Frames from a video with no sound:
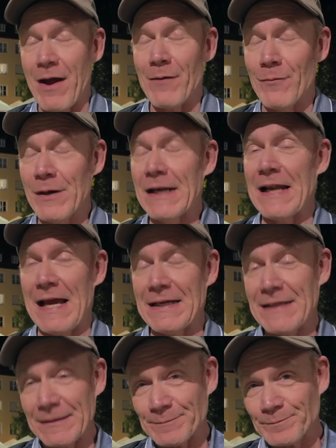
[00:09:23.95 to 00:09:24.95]
I really
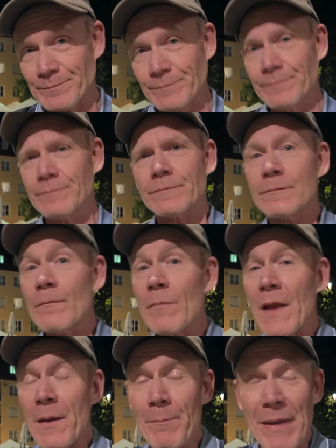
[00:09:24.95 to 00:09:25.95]
liked it.
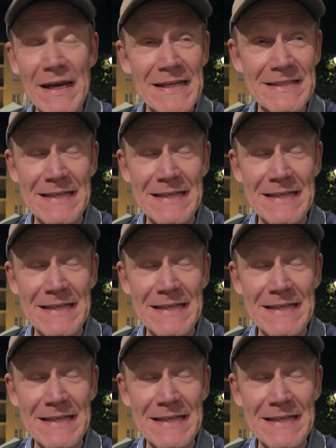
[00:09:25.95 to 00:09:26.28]
Betty's